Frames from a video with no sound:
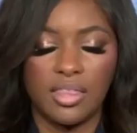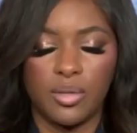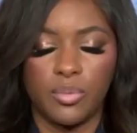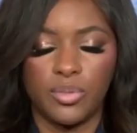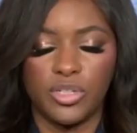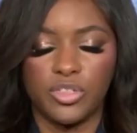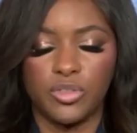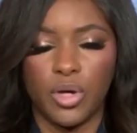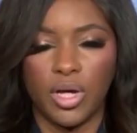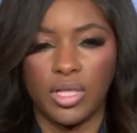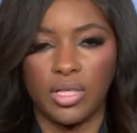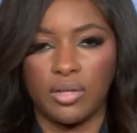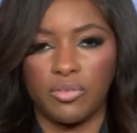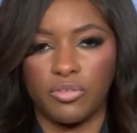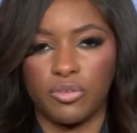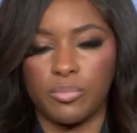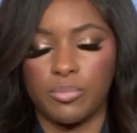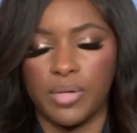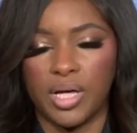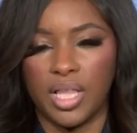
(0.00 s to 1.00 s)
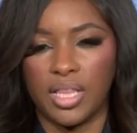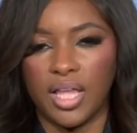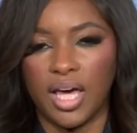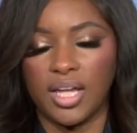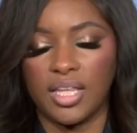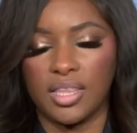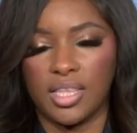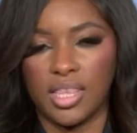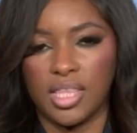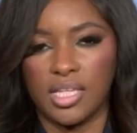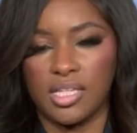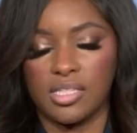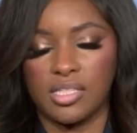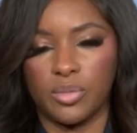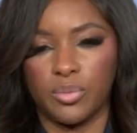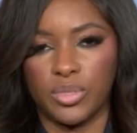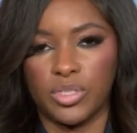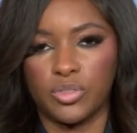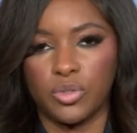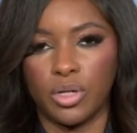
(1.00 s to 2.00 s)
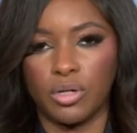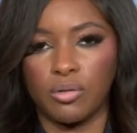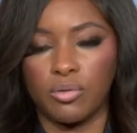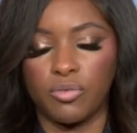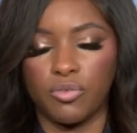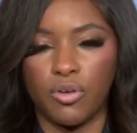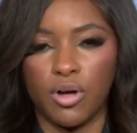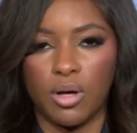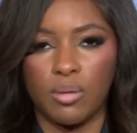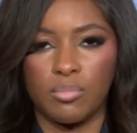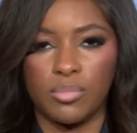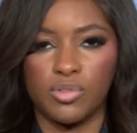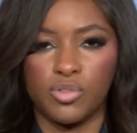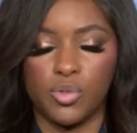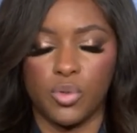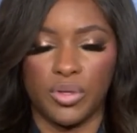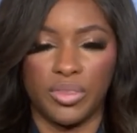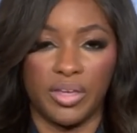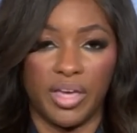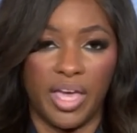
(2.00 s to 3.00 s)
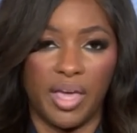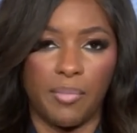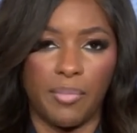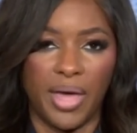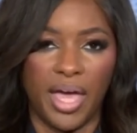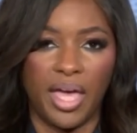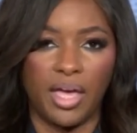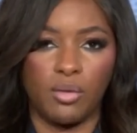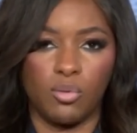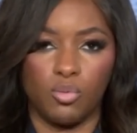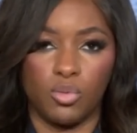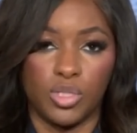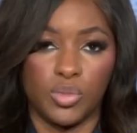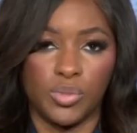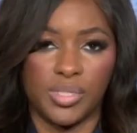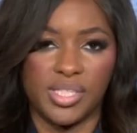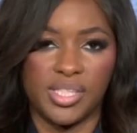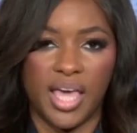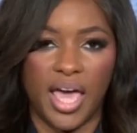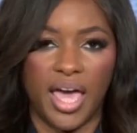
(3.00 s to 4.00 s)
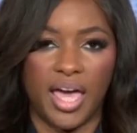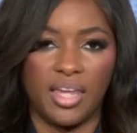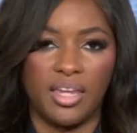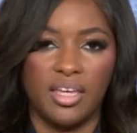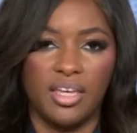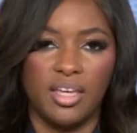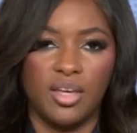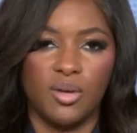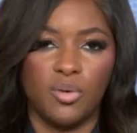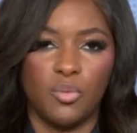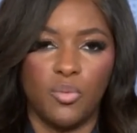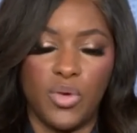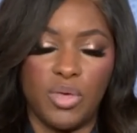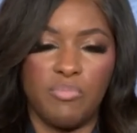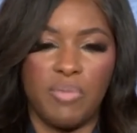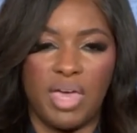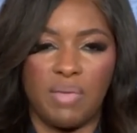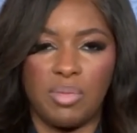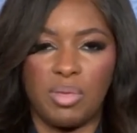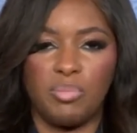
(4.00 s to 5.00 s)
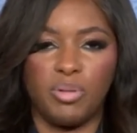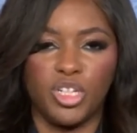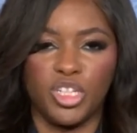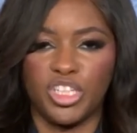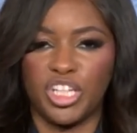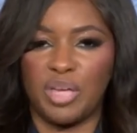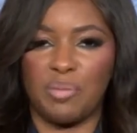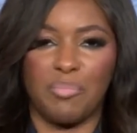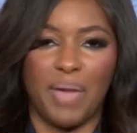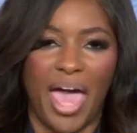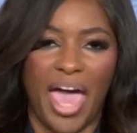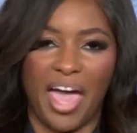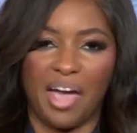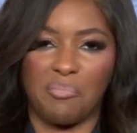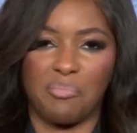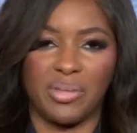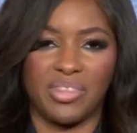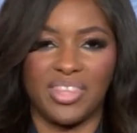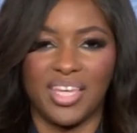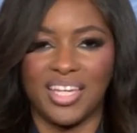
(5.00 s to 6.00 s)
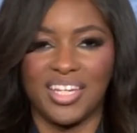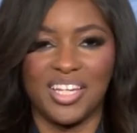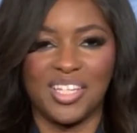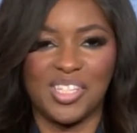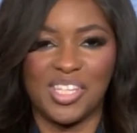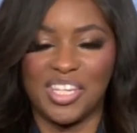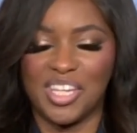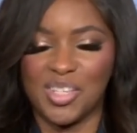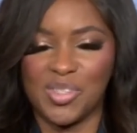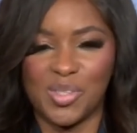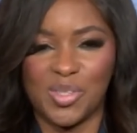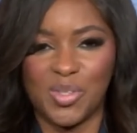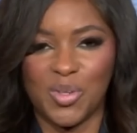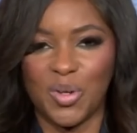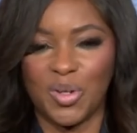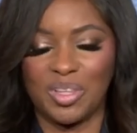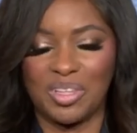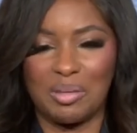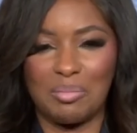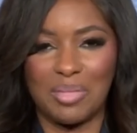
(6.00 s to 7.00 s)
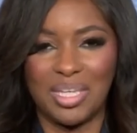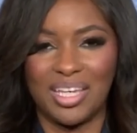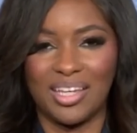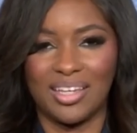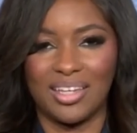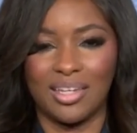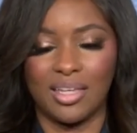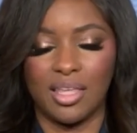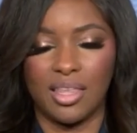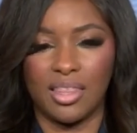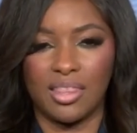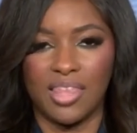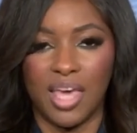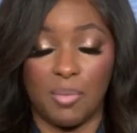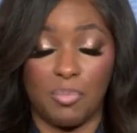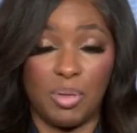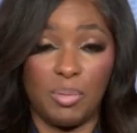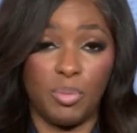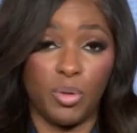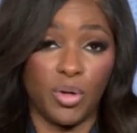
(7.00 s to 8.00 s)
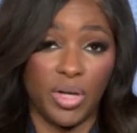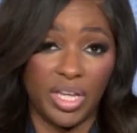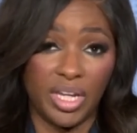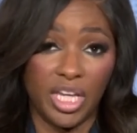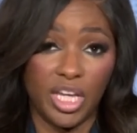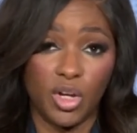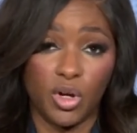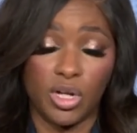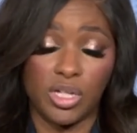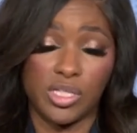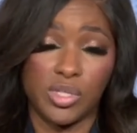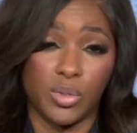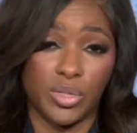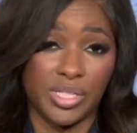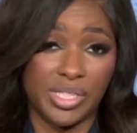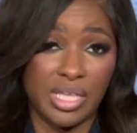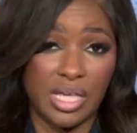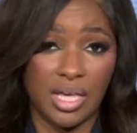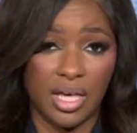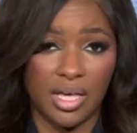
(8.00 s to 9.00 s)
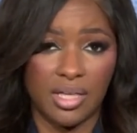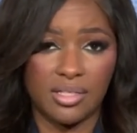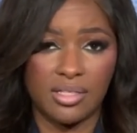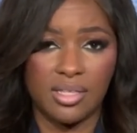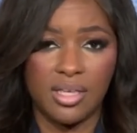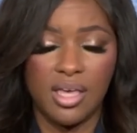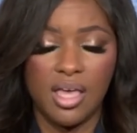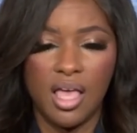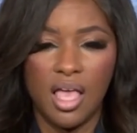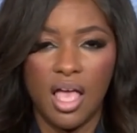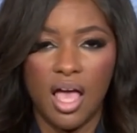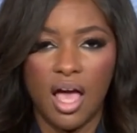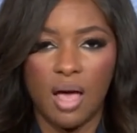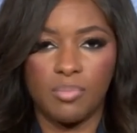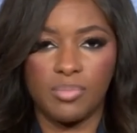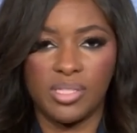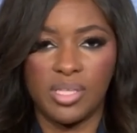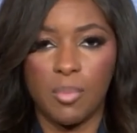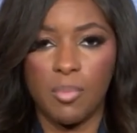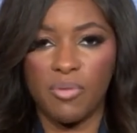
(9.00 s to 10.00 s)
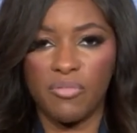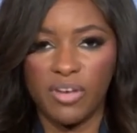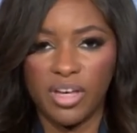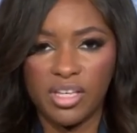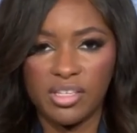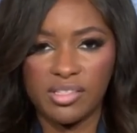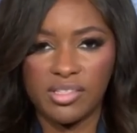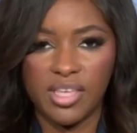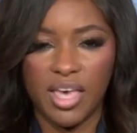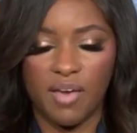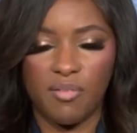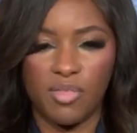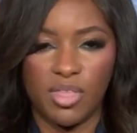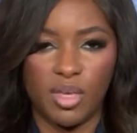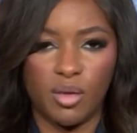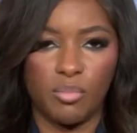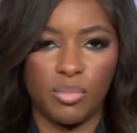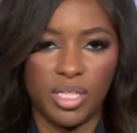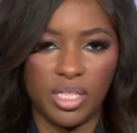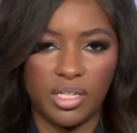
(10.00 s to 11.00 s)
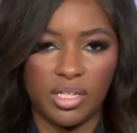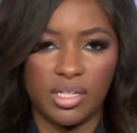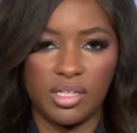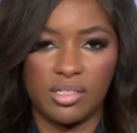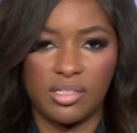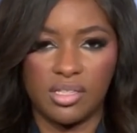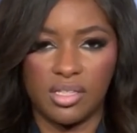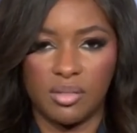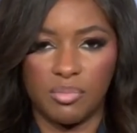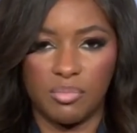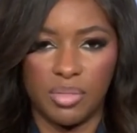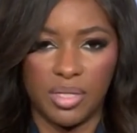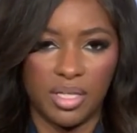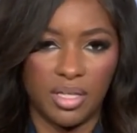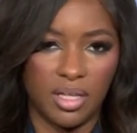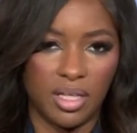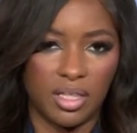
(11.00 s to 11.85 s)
that we're struggling from a lot of the things that we struggled from during the campaign, which was that we may be pushing back, but that doesn't necessarily mean that people can hear us or see us. Some of us have the ability to be a